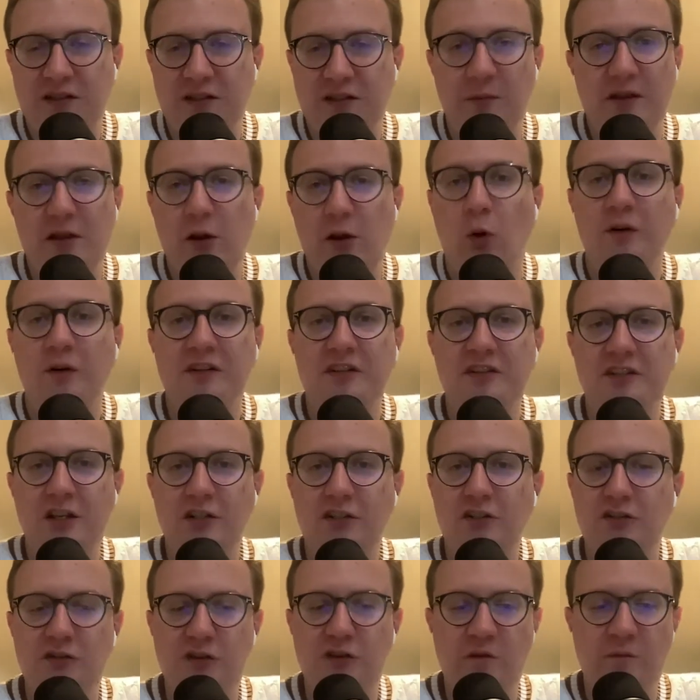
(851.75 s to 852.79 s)
Some of the
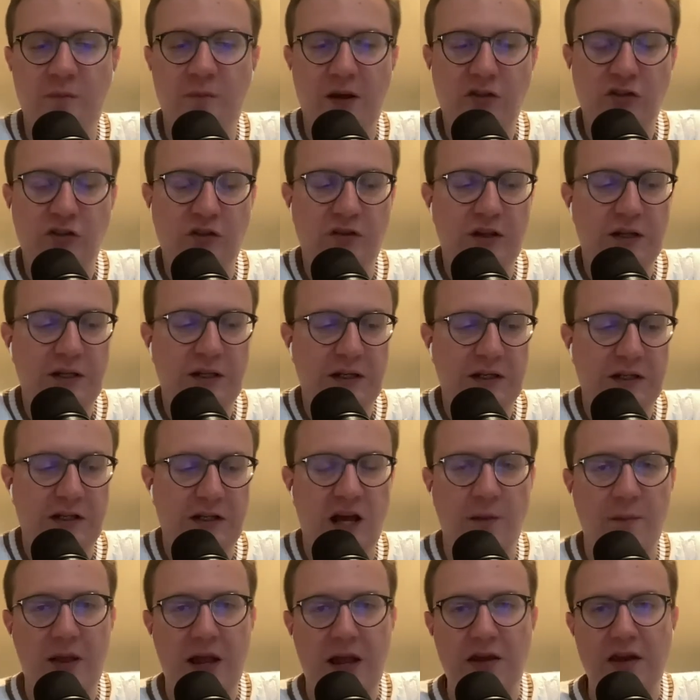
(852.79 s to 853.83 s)
organizations you've mentioned, they're going to
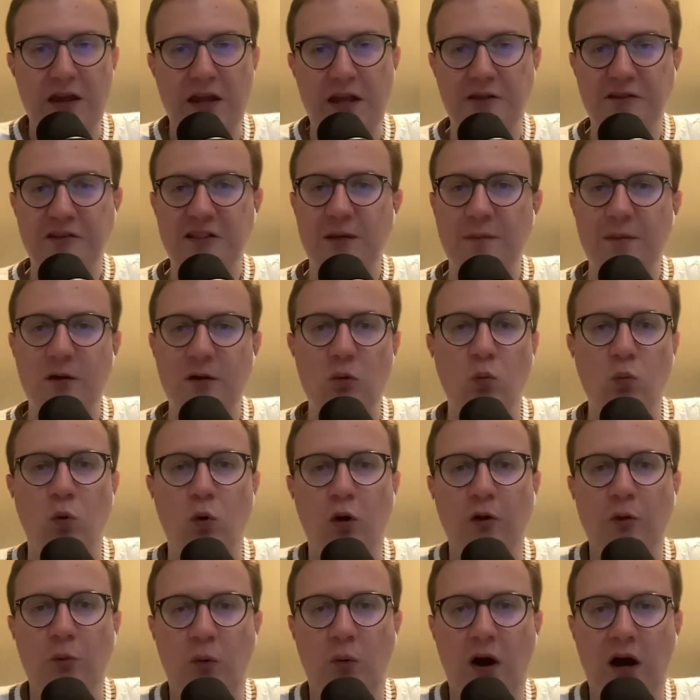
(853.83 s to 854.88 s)
come in, it's going to be
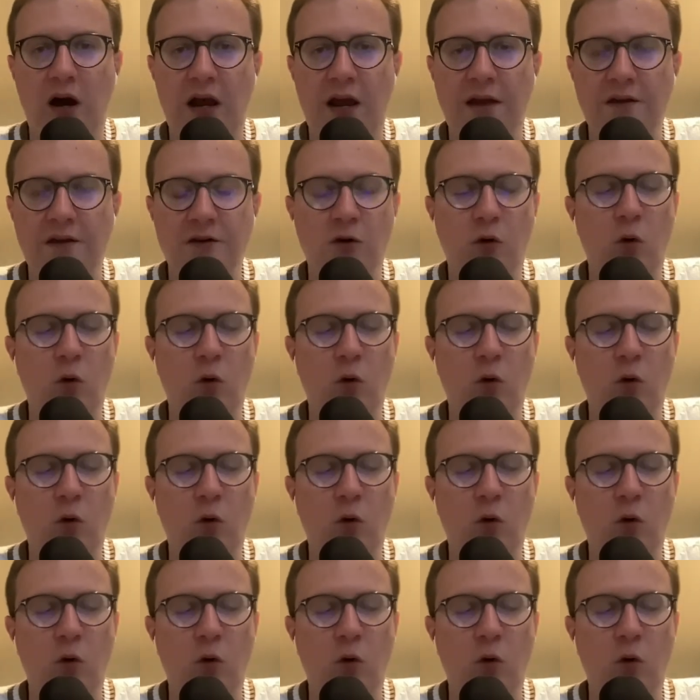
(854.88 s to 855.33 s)
worldwide.